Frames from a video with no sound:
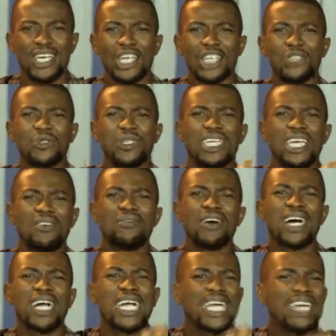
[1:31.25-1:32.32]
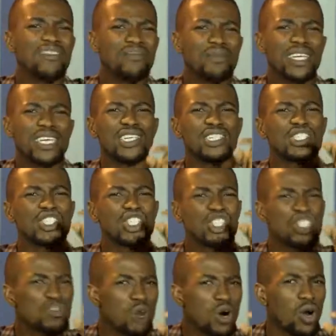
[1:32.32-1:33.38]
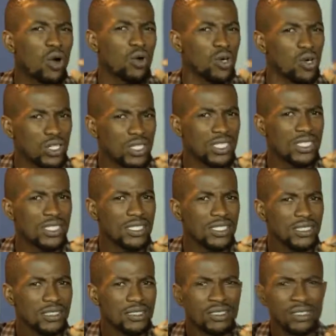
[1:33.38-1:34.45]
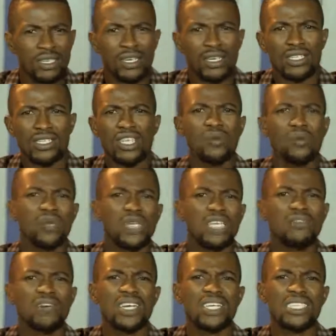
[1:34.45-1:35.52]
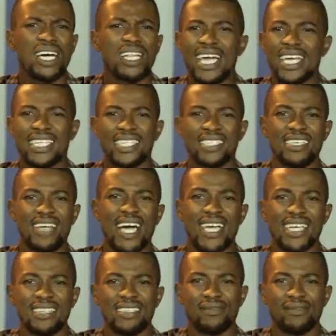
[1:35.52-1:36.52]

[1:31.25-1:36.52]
"You never gave me a small goat." Some believers are like this guy.